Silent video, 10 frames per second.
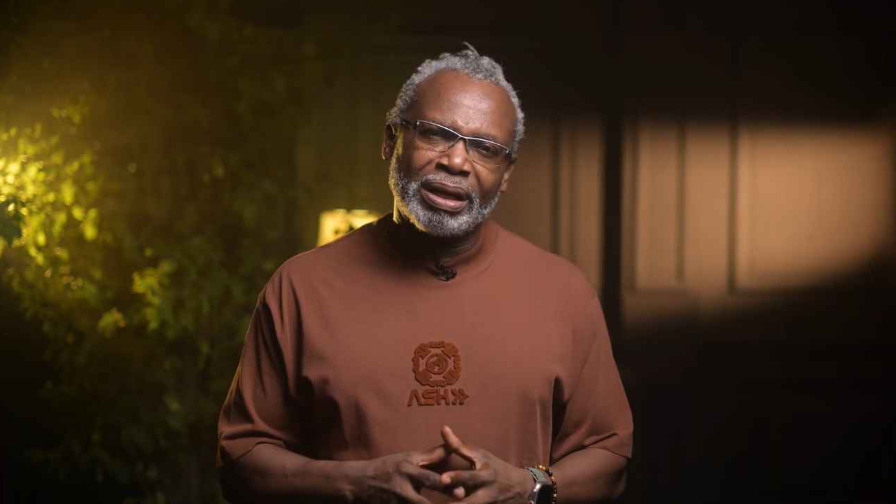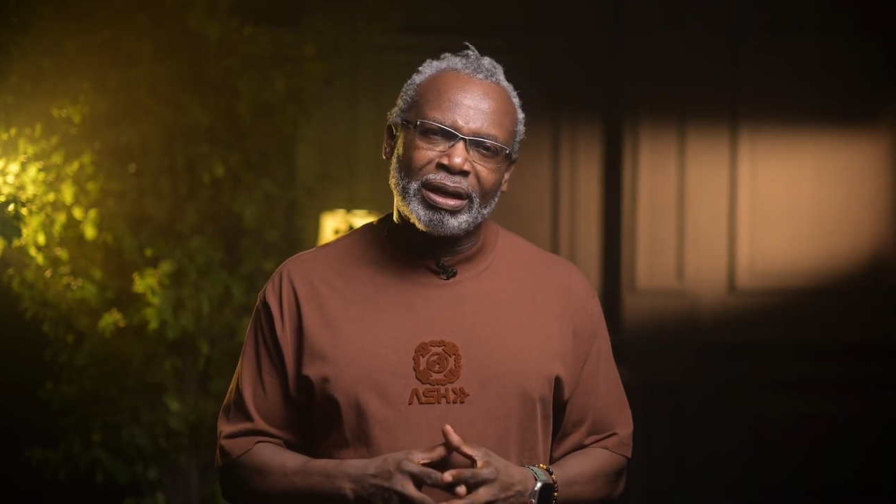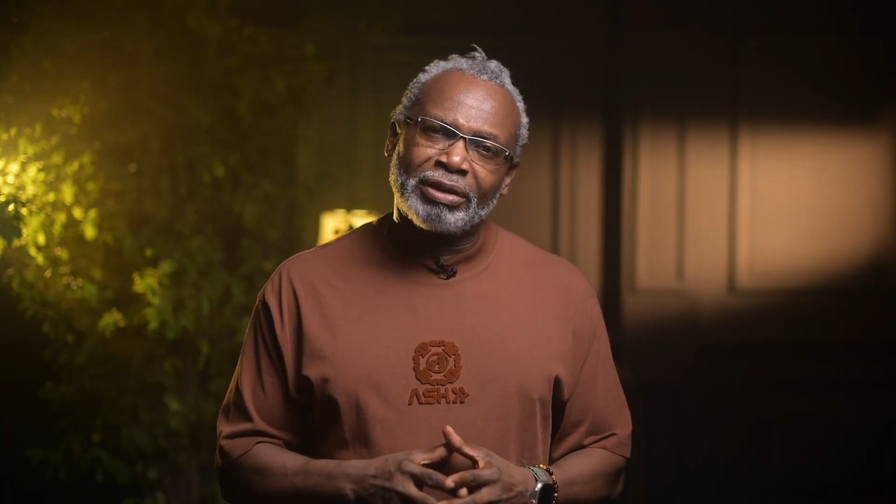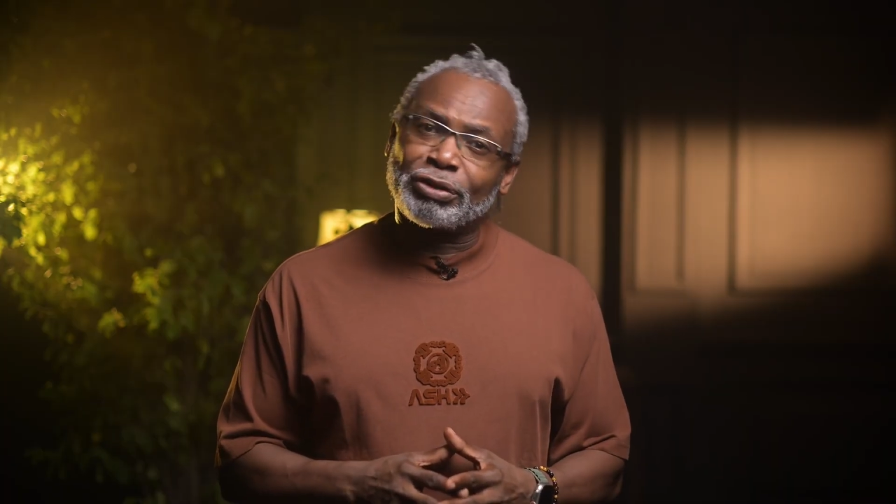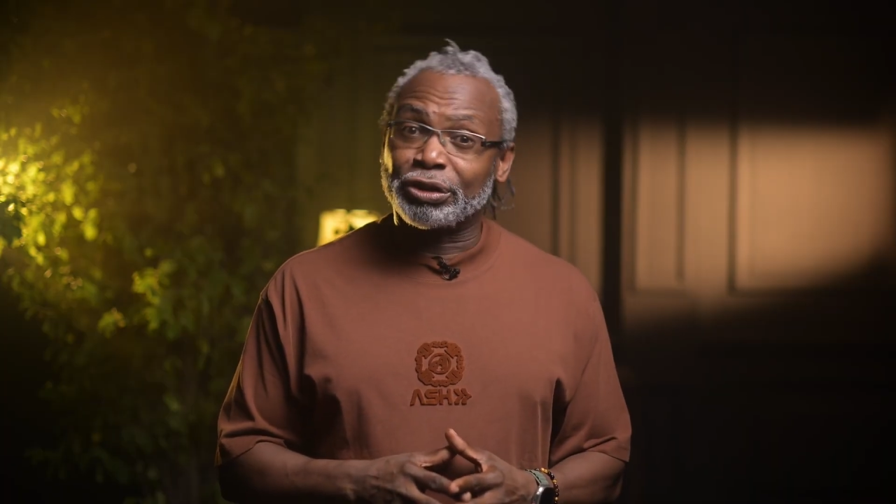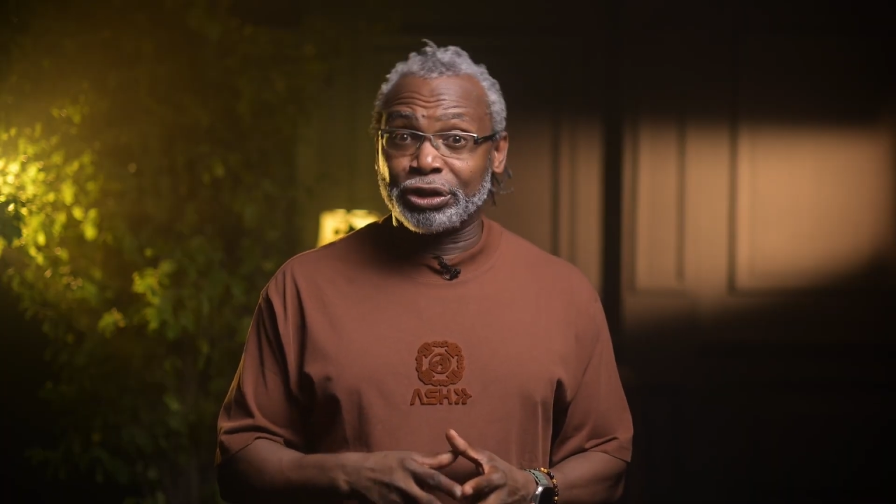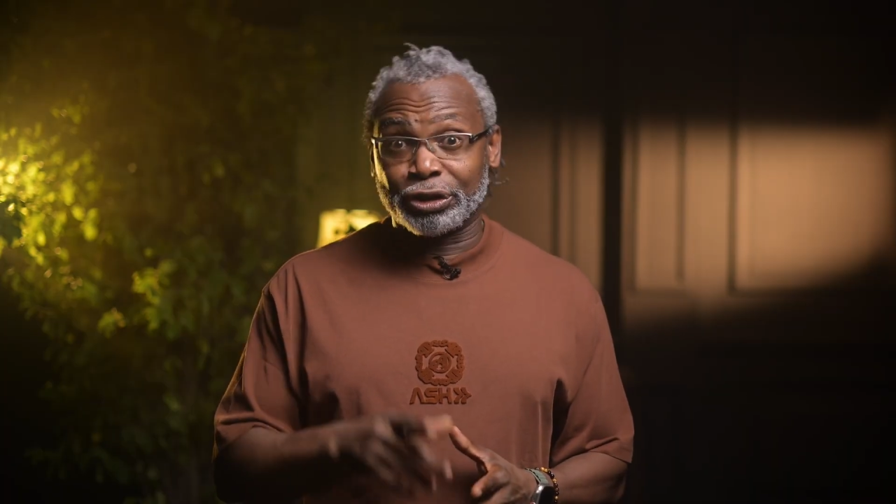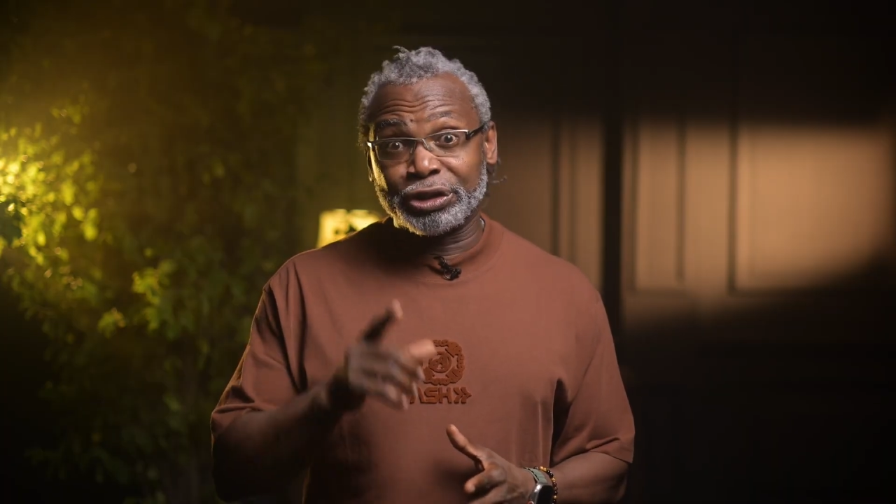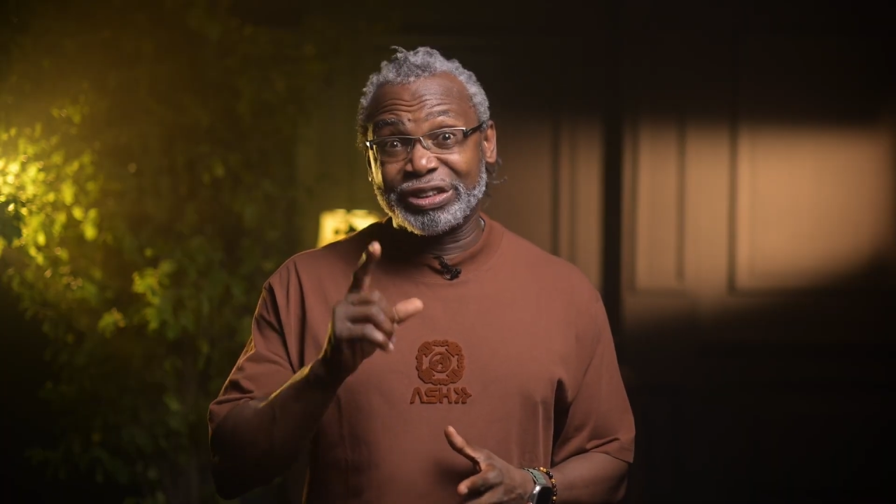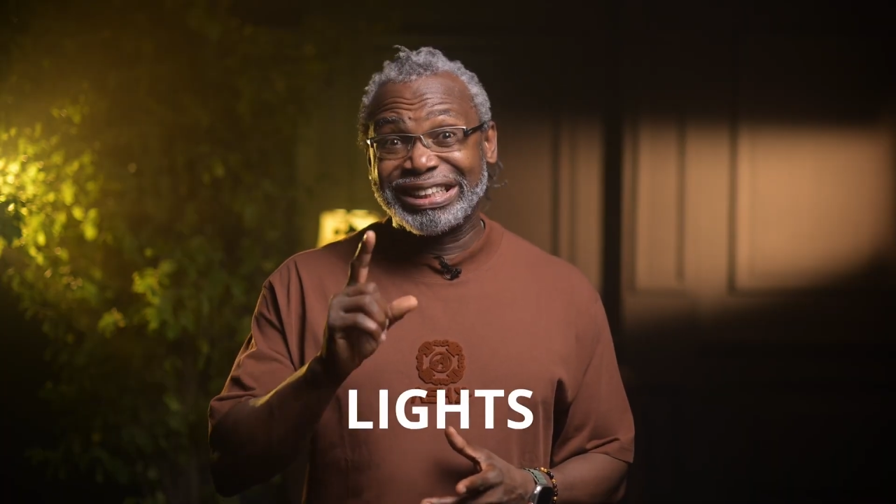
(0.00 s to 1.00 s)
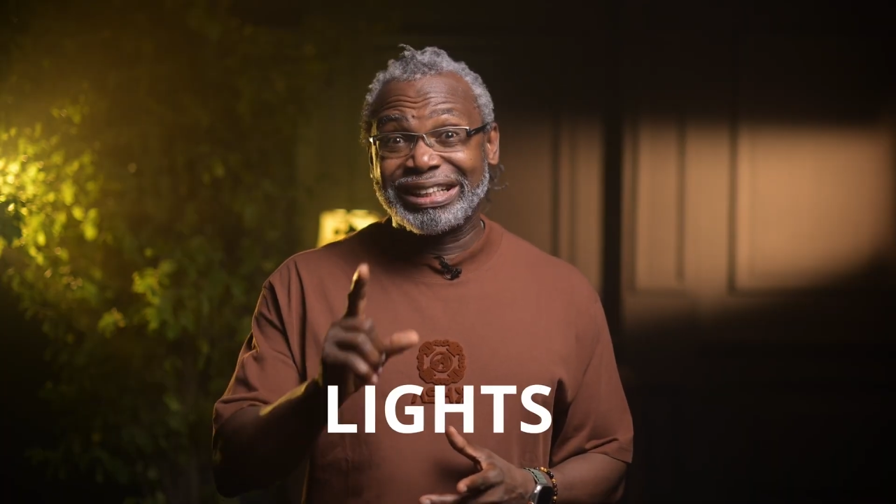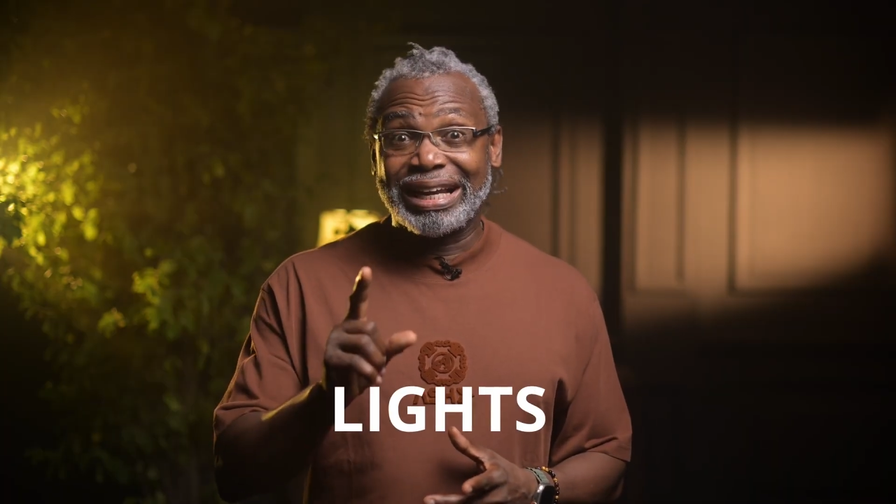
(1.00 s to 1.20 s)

Of course, you're going to need